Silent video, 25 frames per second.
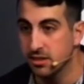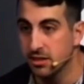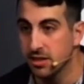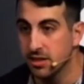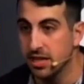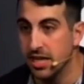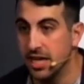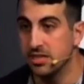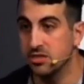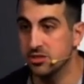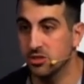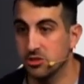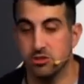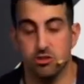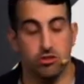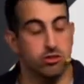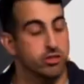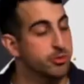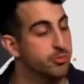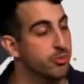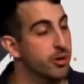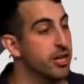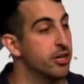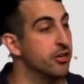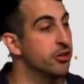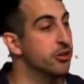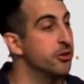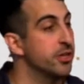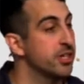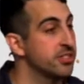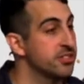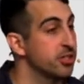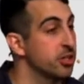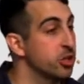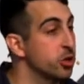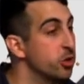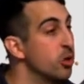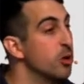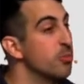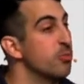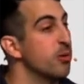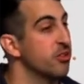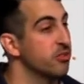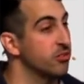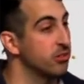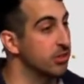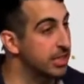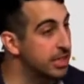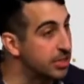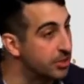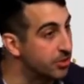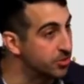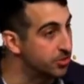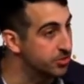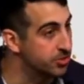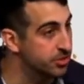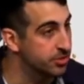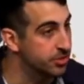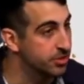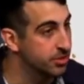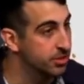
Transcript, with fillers: it's a church planter who doesn't equip other leaders.